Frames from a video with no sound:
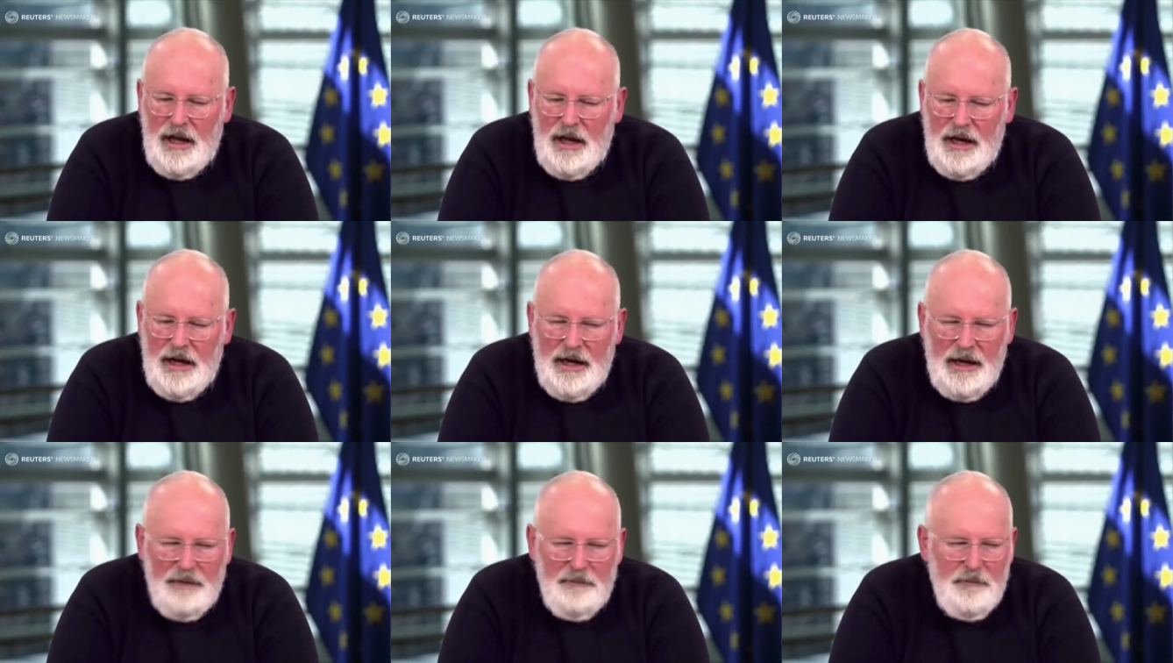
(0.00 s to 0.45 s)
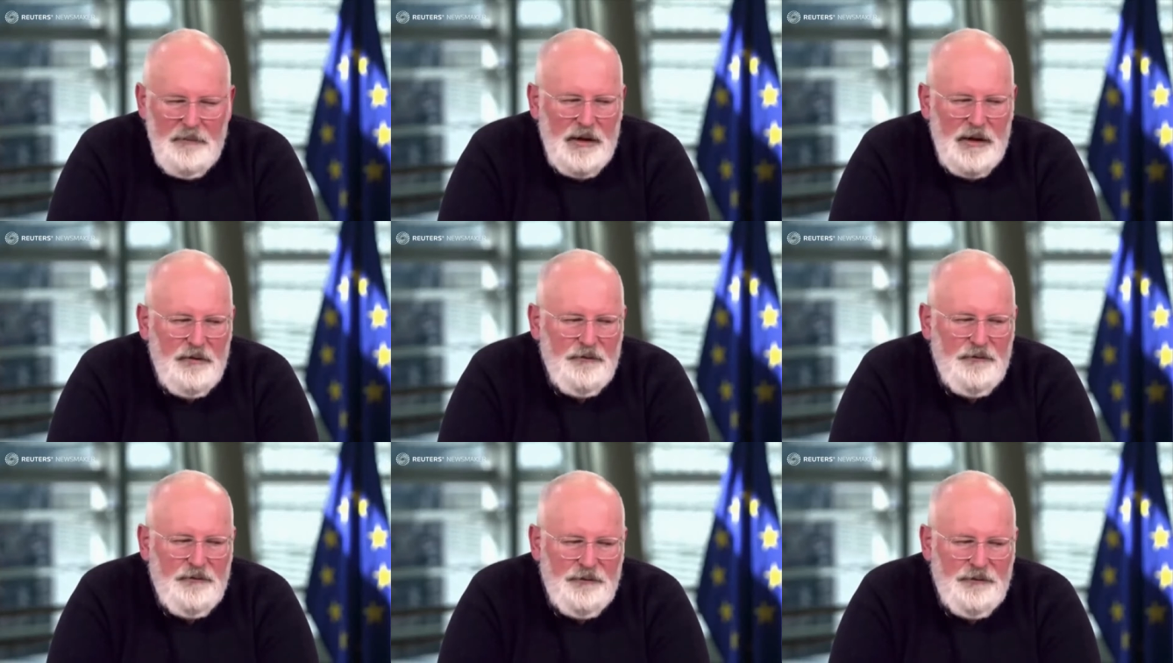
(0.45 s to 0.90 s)
I am
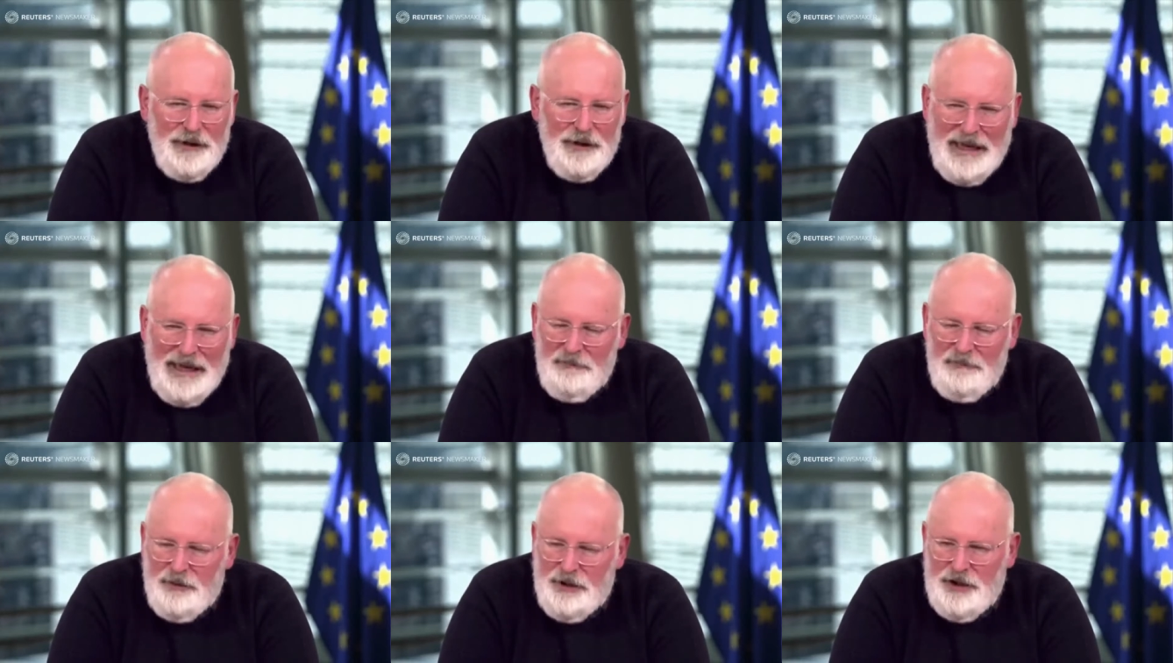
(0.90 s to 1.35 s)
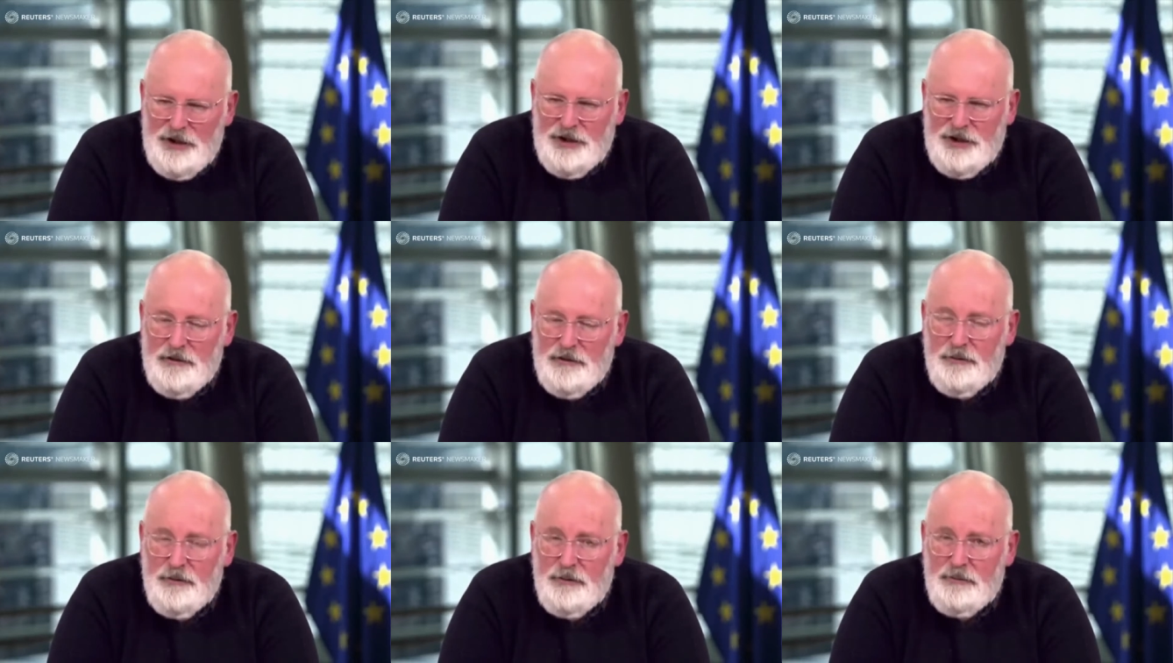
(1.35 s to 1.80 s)
in full
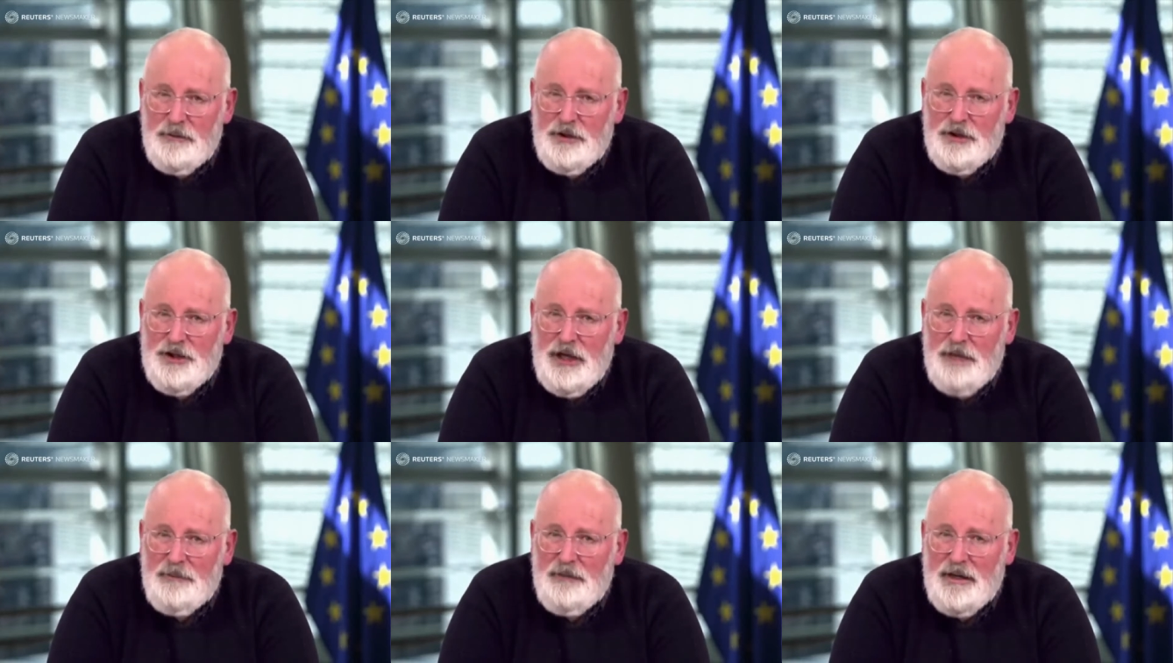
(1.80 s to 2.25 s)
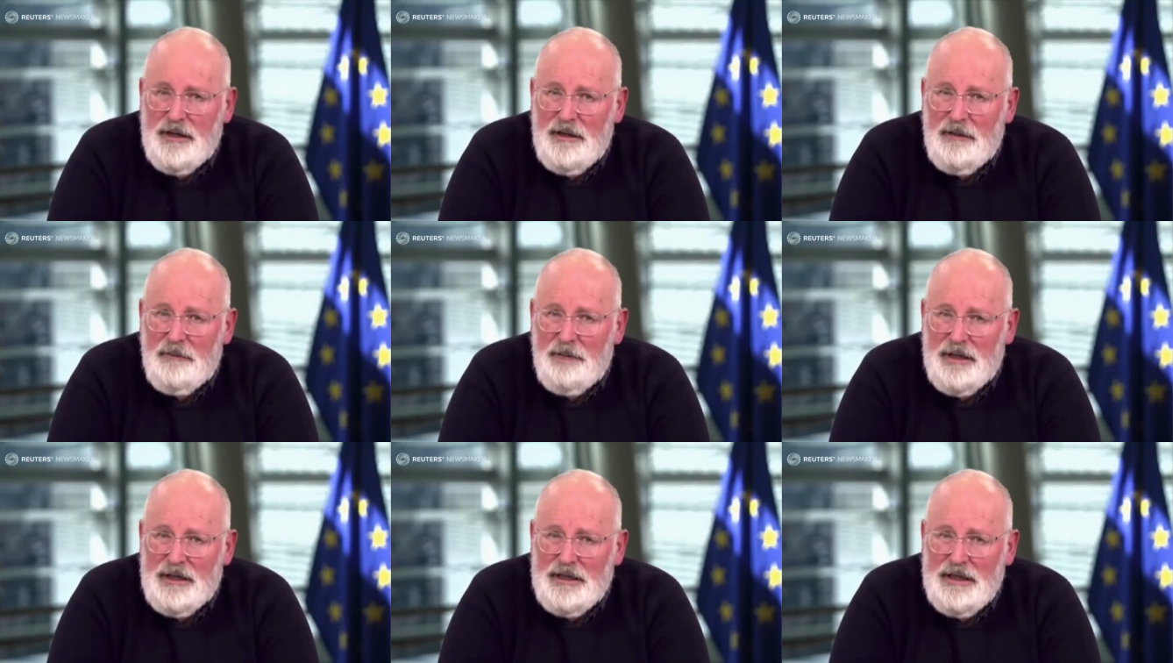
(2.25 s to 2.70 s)
admiration of what Michel
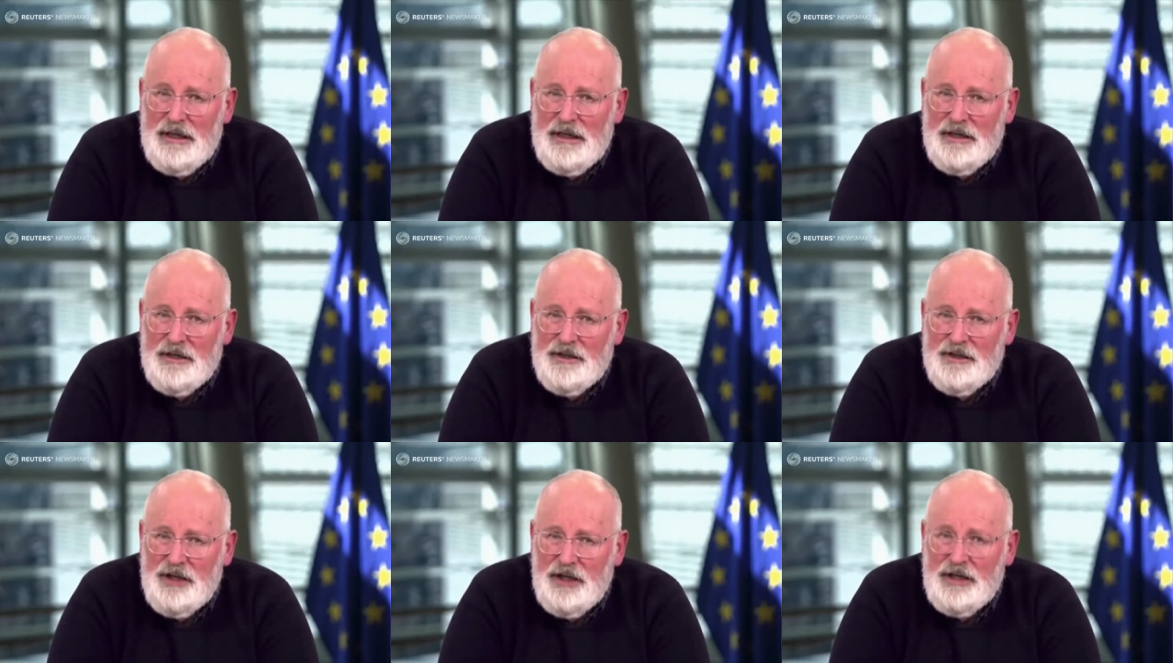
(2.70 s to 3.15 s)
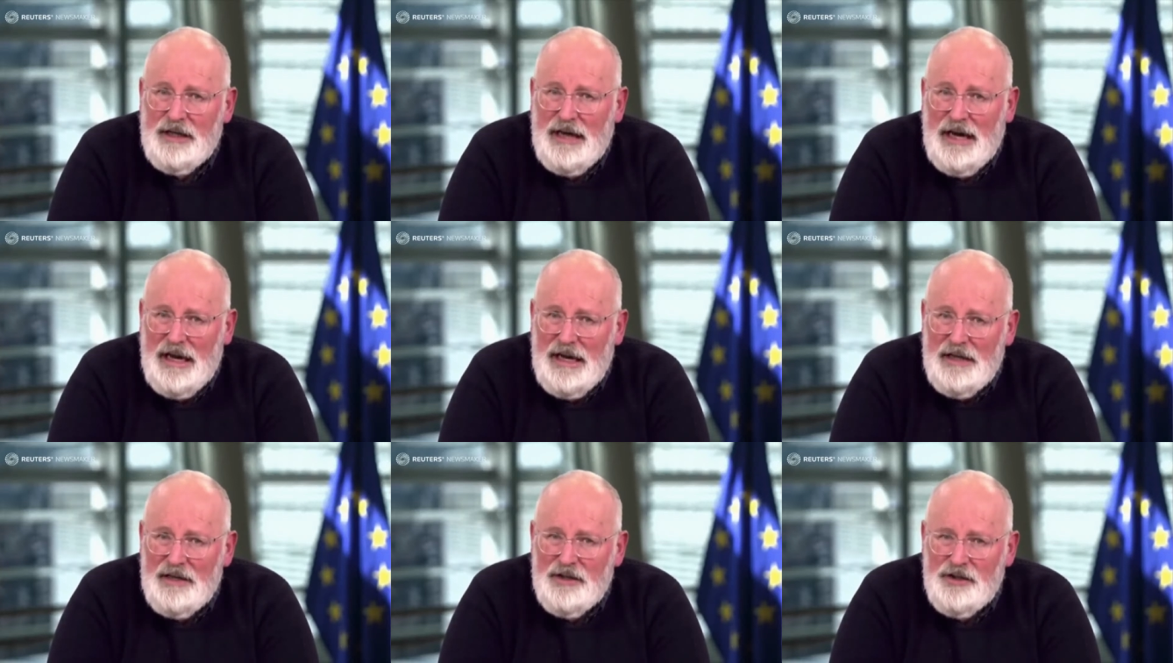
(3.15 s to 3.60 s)
Barnier has done
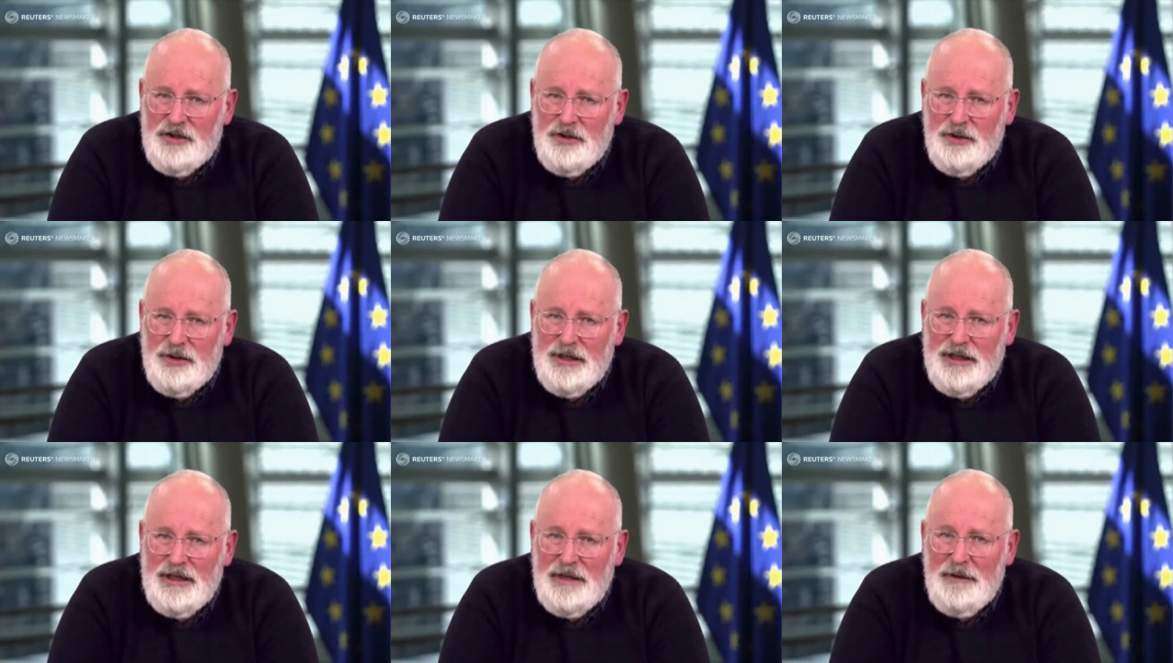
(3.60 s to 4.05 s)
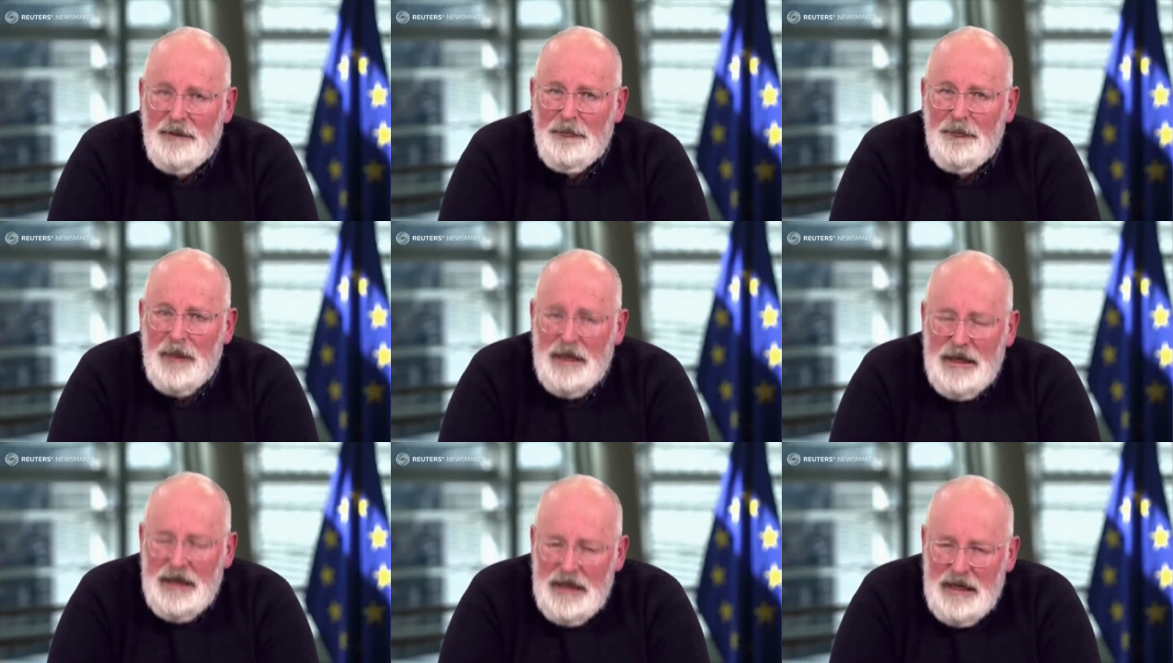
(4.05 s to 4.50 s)
and is doing.
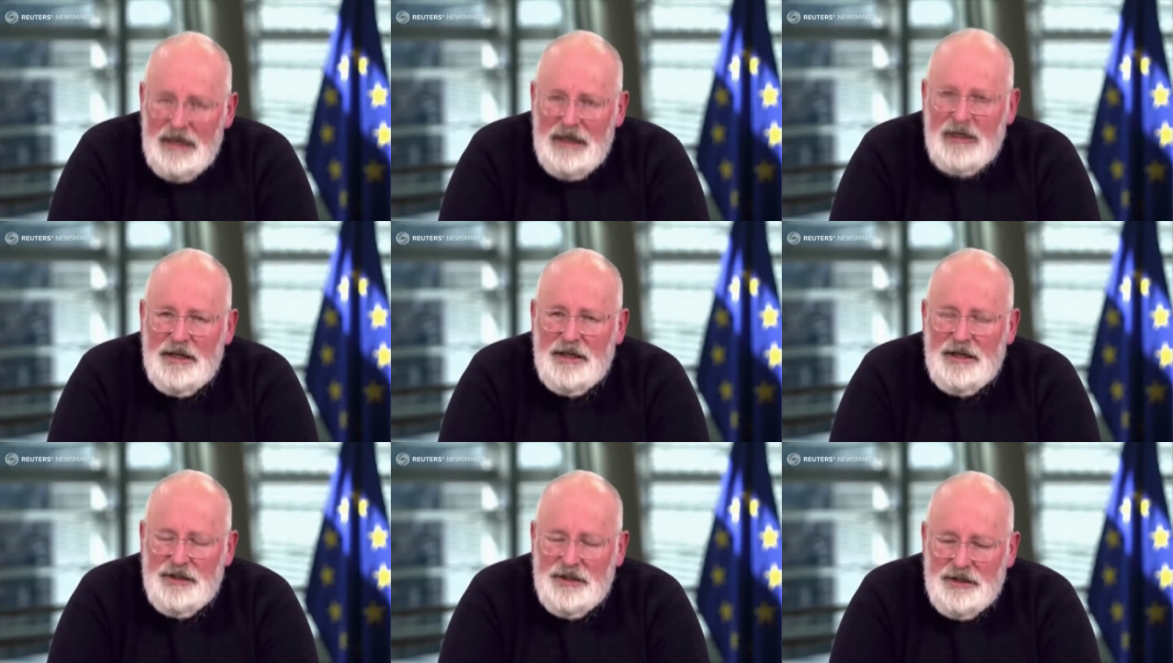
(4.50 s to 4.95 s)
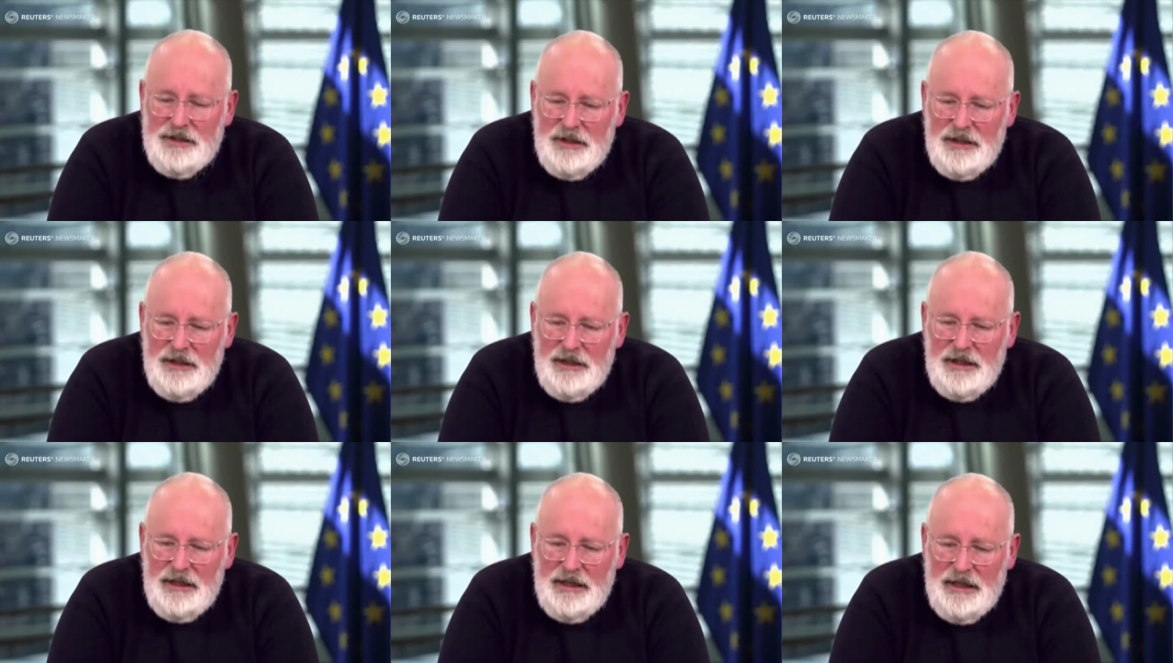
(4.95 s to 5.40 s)
He
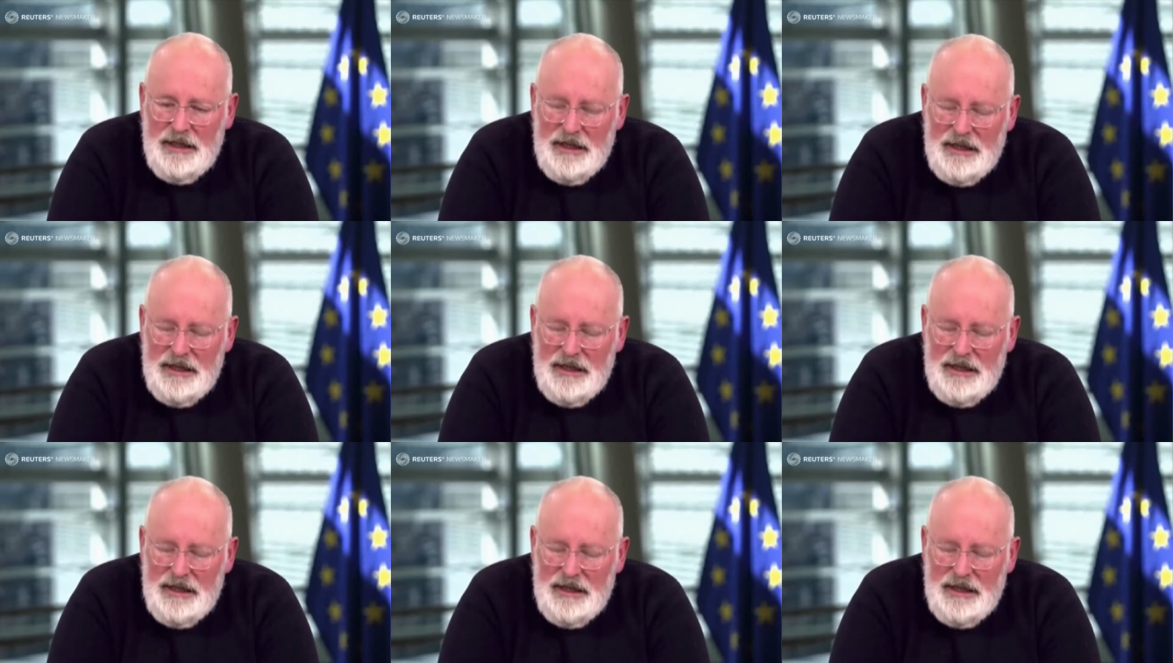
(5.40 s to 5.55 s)
is